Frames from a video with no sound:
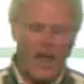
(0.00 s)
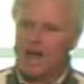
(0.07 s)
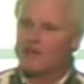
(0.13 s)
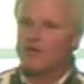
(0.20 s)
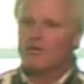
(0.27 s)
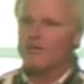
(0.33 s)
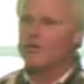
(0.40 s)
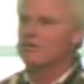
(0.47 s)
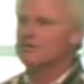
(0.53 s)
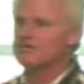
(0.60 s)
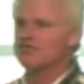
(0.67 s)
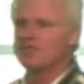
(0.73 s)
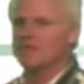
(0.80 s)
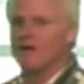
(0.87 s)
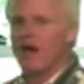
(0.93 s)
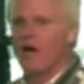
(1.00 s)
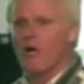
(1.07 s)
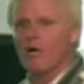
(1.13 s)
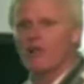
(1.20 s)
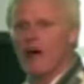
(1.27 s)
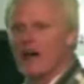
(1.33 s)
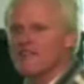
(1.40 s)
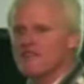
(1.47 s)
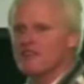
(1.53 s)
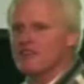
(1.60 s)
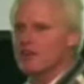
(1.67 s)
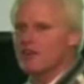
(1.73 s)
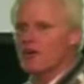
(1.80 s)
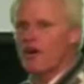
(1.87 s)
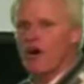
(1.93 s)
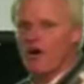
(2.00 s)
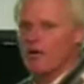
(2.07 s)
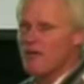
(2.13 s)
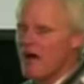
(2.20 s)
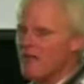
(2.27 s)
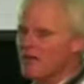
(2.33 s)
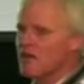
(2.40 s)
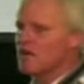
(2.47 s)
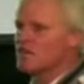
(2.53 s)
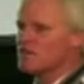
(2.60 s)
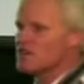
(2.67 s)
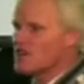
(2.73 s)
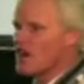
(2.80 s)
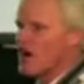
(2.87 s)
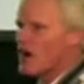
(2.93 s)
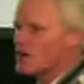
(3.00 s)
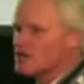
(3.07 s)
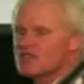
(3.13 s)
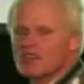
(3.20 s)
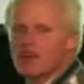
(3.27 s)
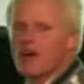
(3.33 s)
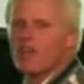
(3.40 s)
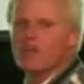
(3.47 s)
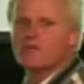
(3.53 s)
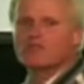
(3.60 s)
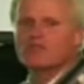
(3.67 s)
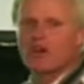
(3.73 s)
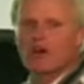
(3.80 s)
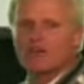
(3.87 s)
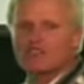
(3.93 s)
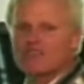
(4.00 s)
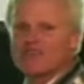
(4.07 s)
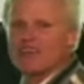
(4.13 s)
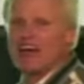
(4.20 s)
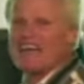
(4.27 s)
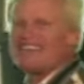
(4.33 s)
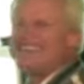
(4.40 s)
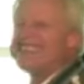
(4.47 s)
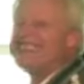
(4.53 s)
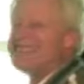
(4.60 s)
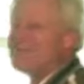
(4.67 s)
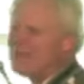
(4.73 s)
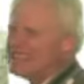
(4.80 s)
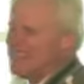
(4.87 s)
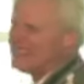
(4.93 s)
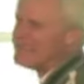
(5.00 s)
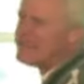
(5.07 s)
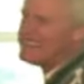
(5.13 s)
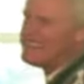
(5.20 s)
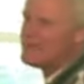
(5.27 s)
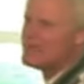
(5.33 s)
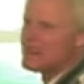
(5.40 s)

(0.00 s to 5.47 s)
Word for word: I don't want to sit my whole life and hear all about the goodness of God and sing all them songs and find deep, deep, deep